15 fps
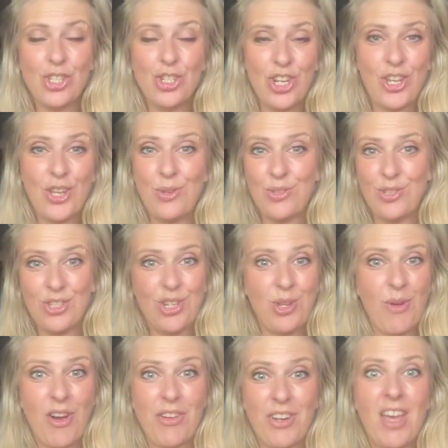attuned
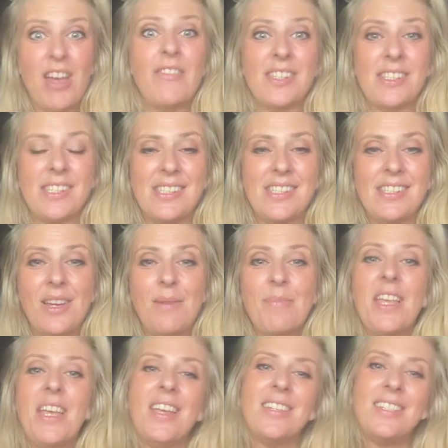to our nervous system
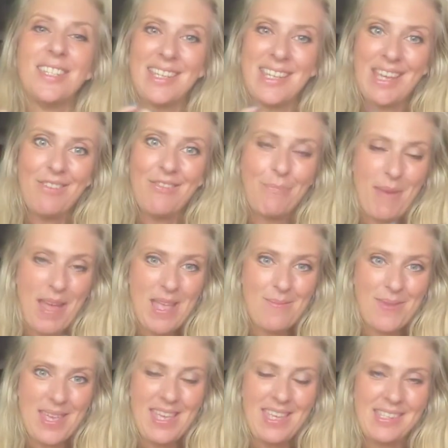to give
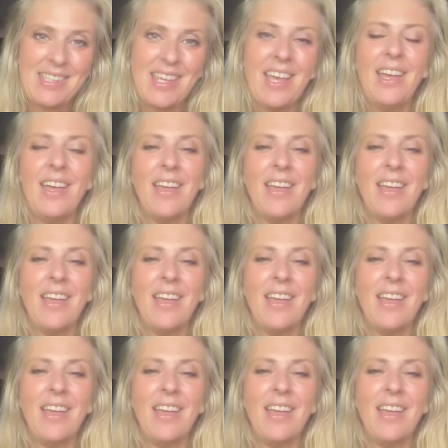babies